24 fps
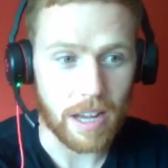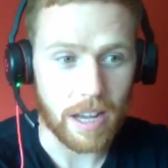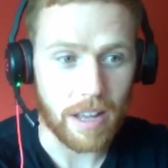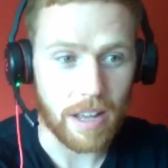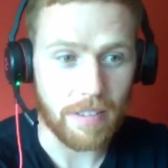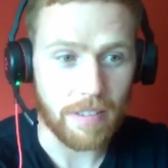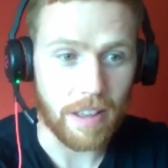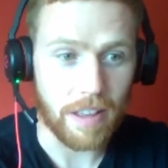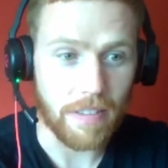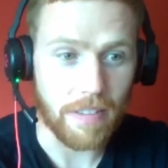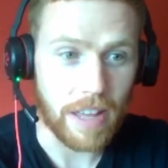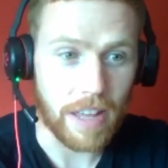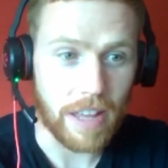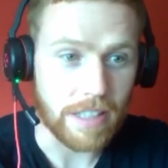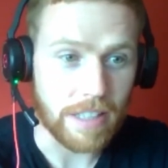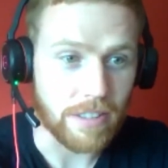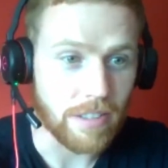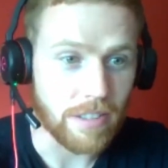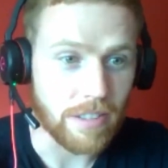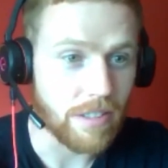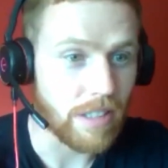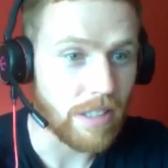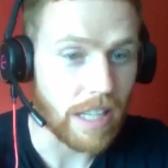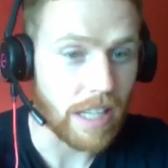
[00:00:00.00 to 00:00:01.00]
Uh, and, and
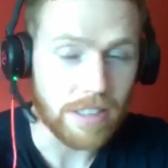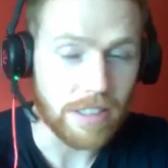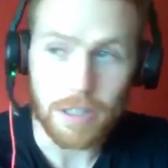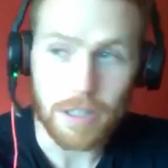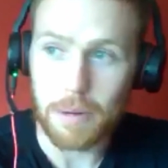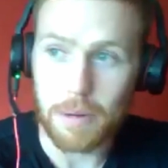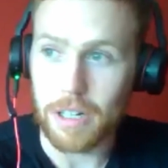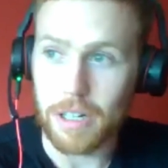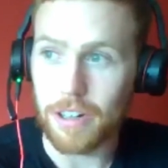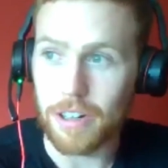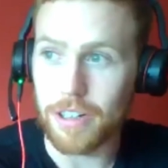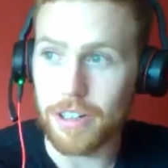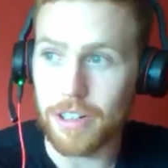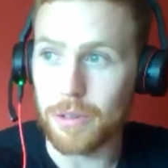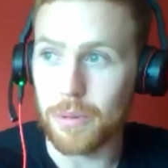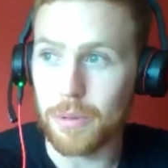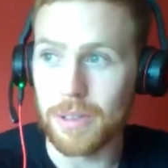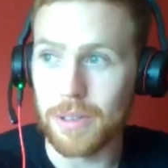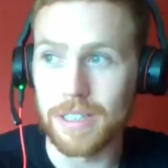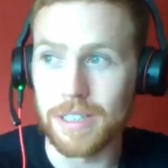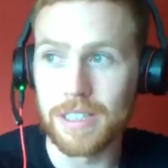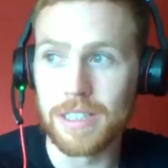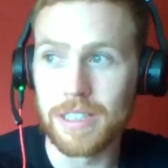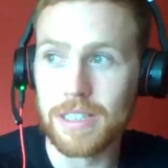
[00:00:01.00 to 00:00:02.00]
that's that's how I got
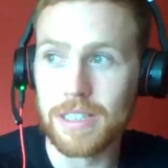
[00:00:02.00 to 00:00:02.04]
into it.